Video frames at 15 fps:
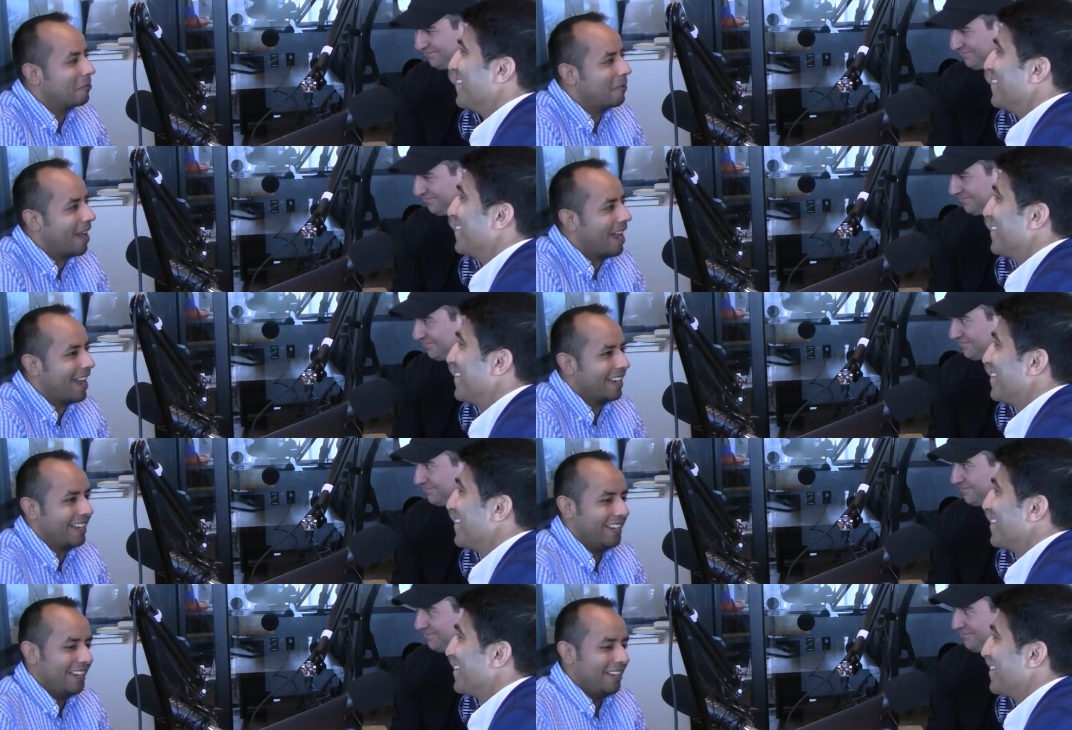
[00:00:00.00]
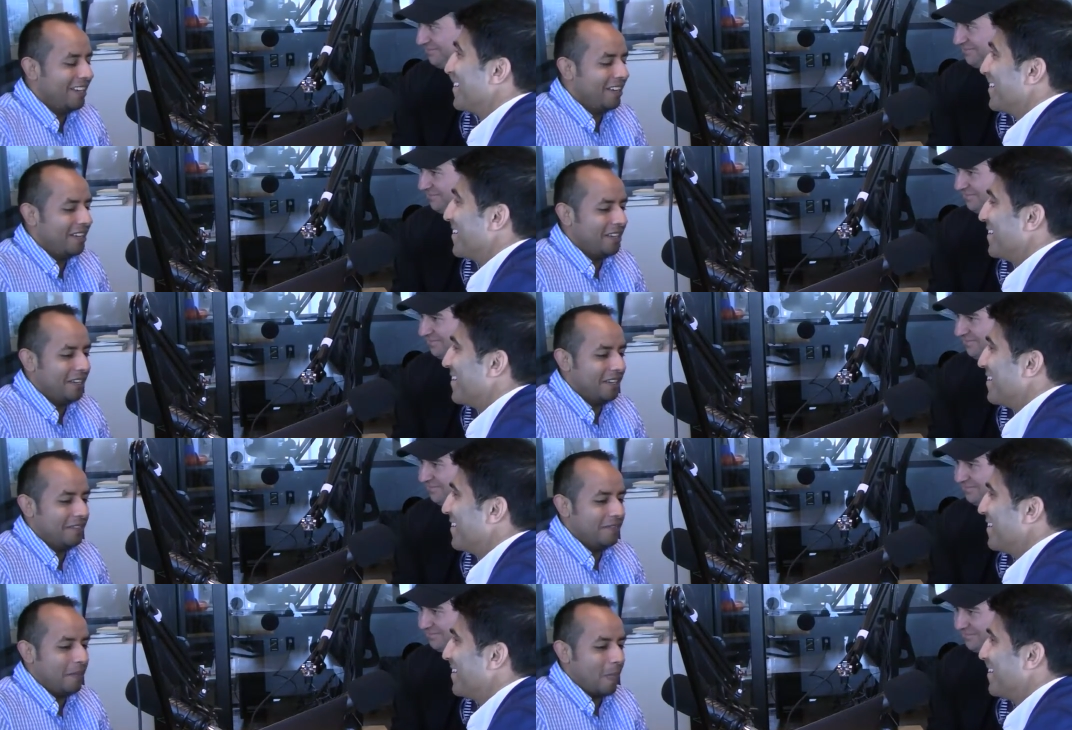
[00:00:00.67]
Speaker 1: a rack
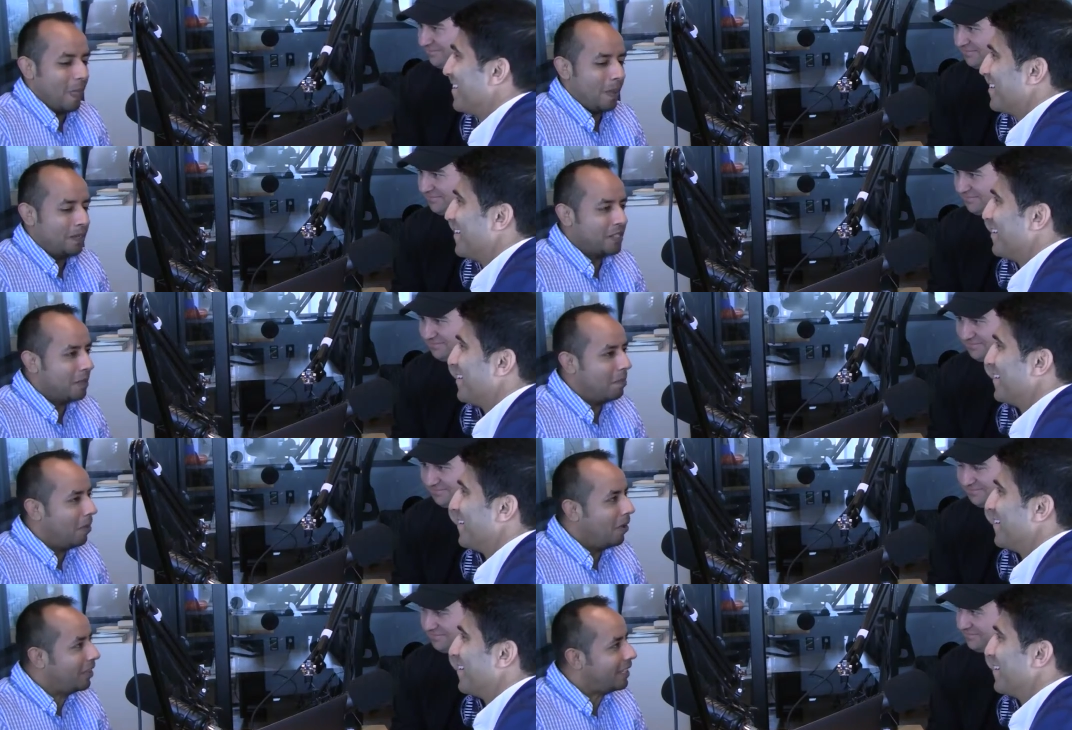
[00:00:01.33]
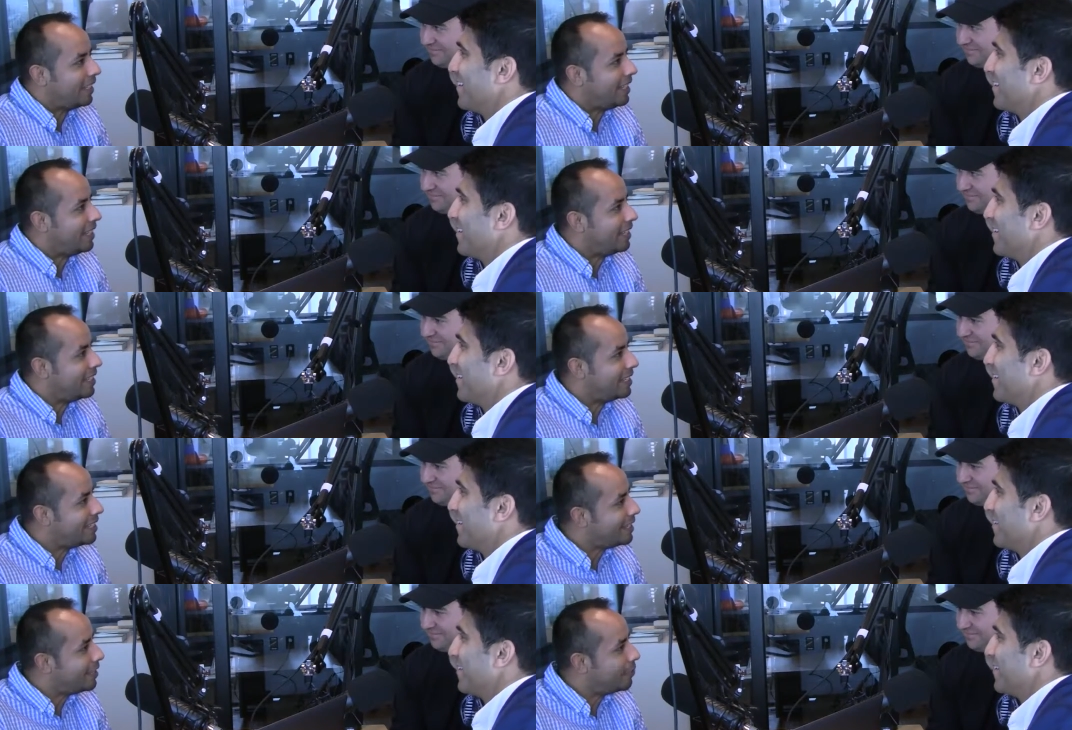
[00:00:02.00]
of tamale
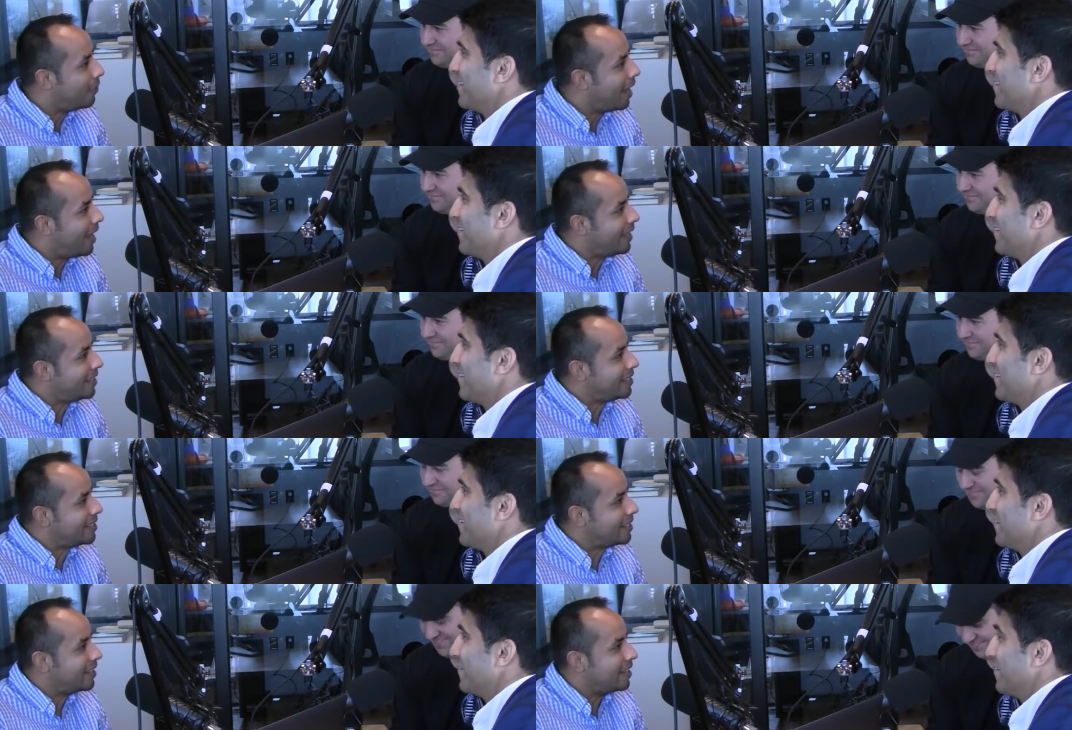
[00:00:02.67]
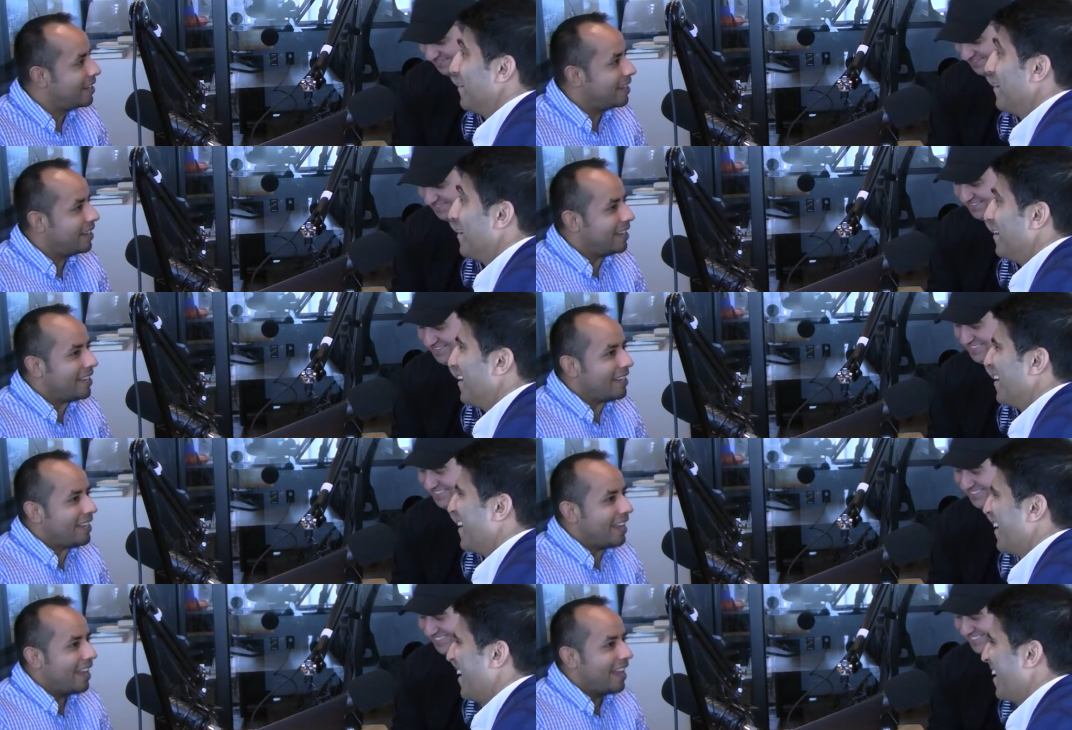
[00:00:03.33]
T-rats,
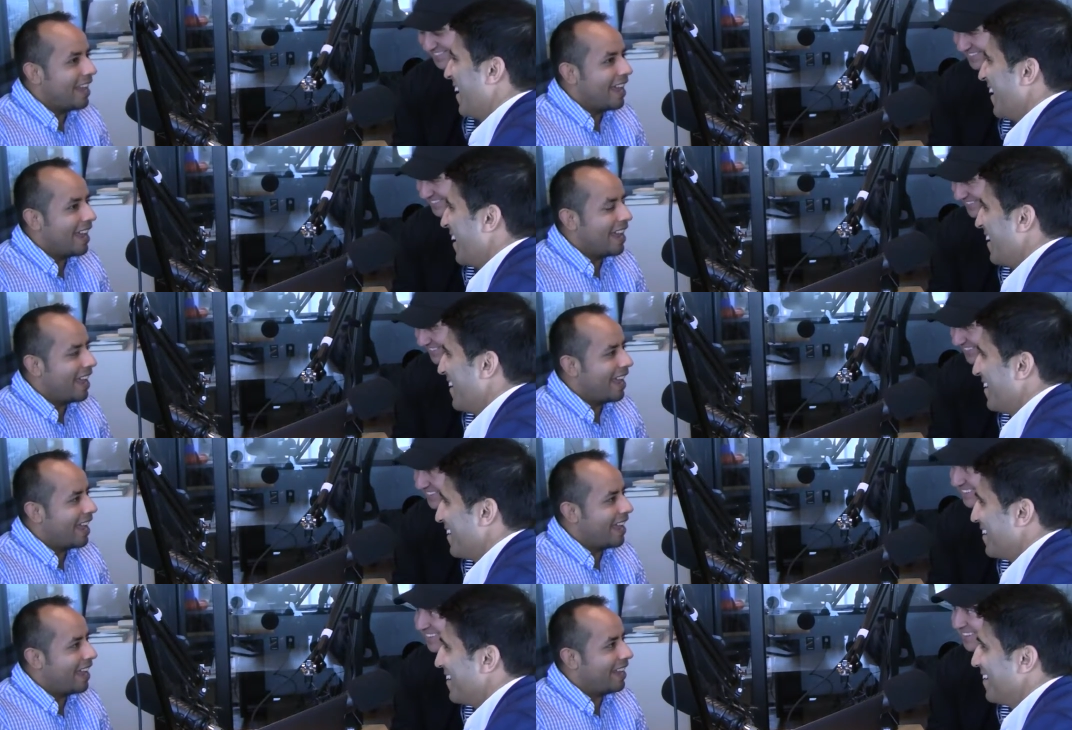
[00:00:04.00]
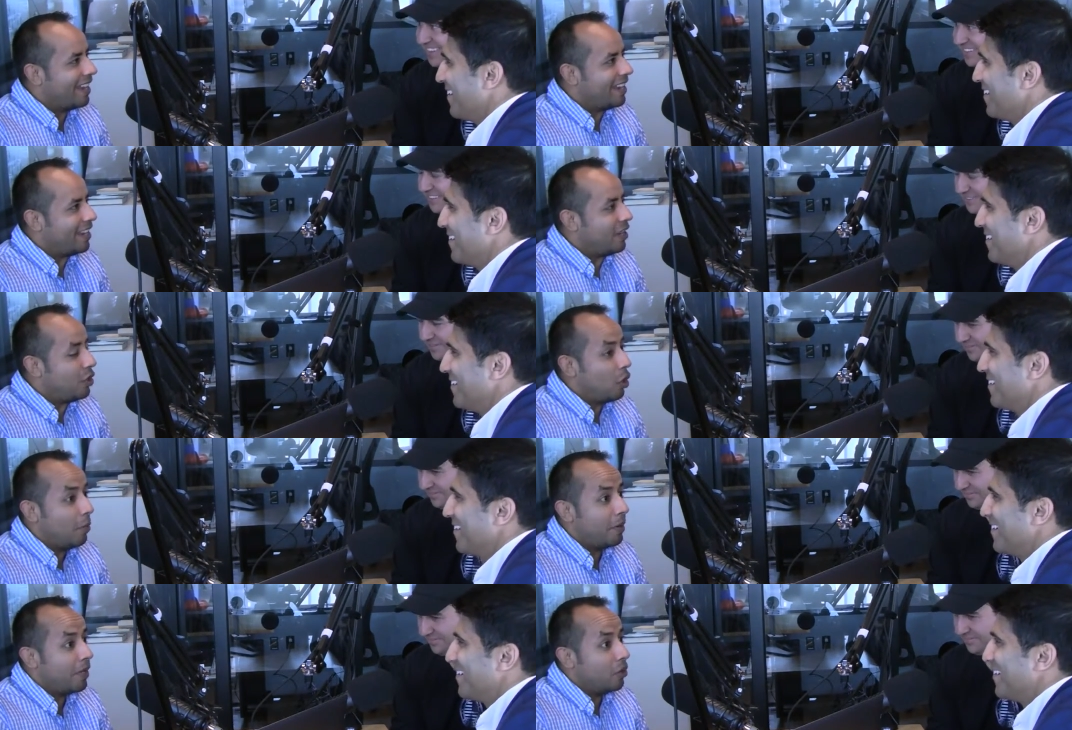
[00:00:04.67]
and
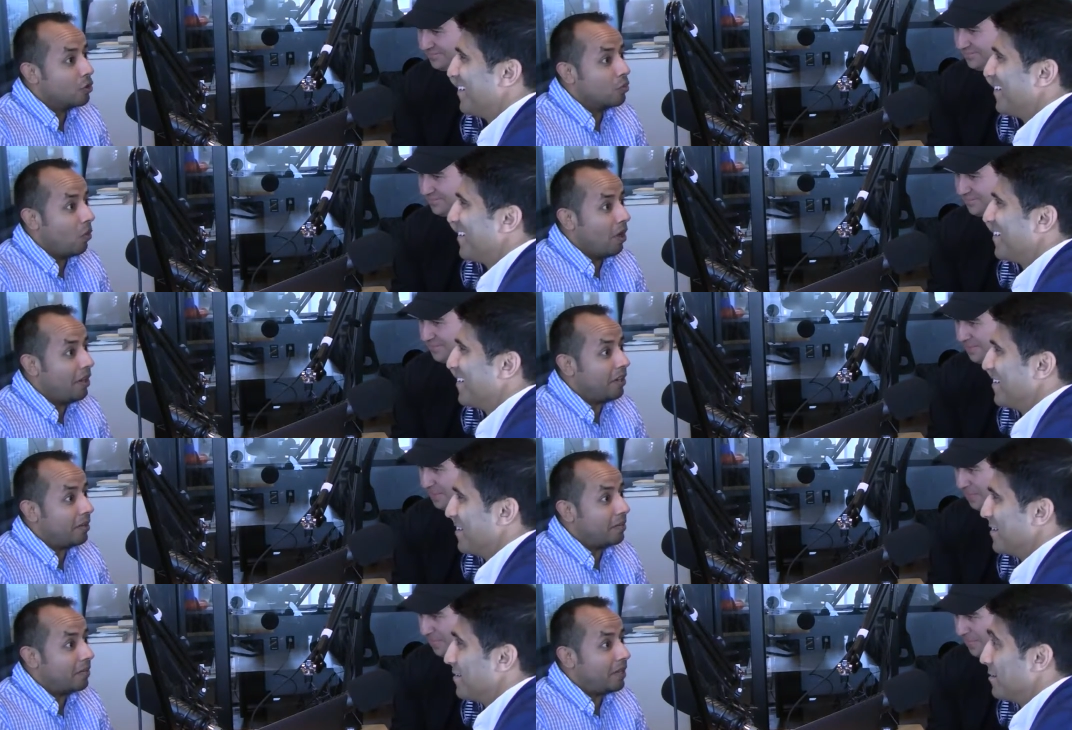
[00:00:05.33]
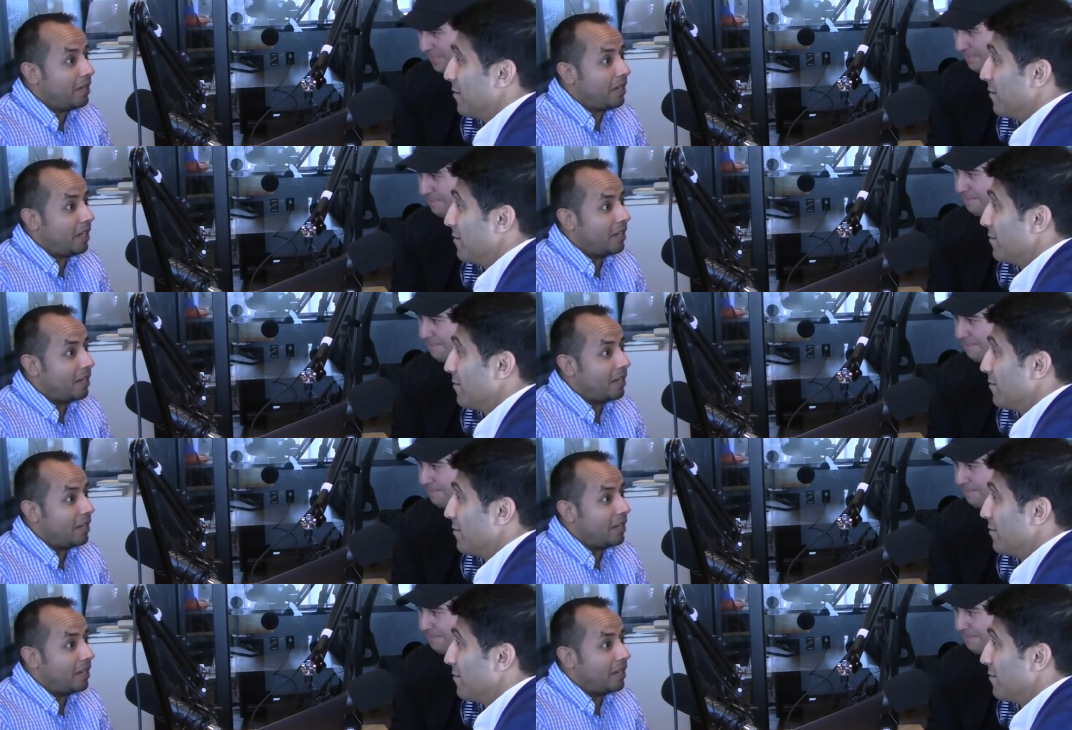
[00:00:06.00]
nobody else wanted them.